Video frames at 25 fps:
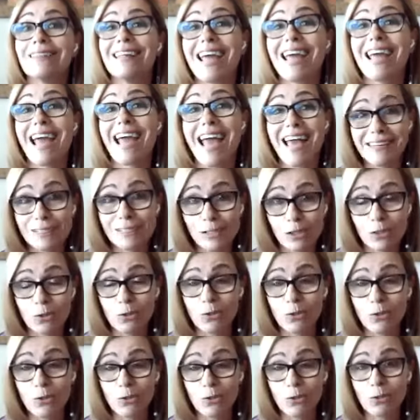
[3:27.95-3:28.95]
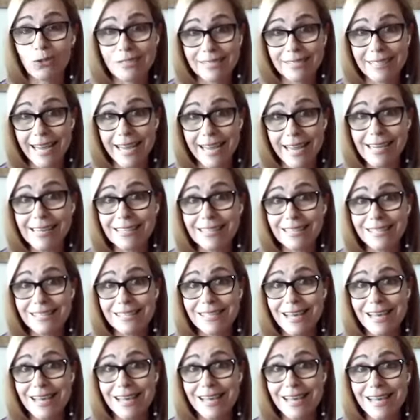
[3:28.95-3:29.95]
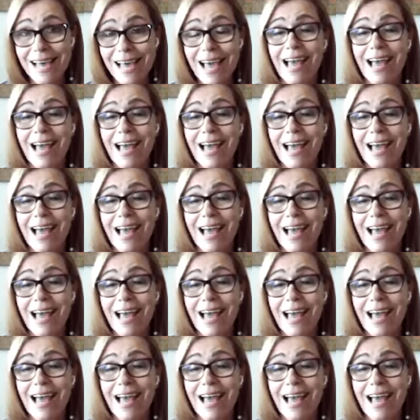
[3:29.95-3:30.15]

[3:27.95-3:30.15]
the external stakes.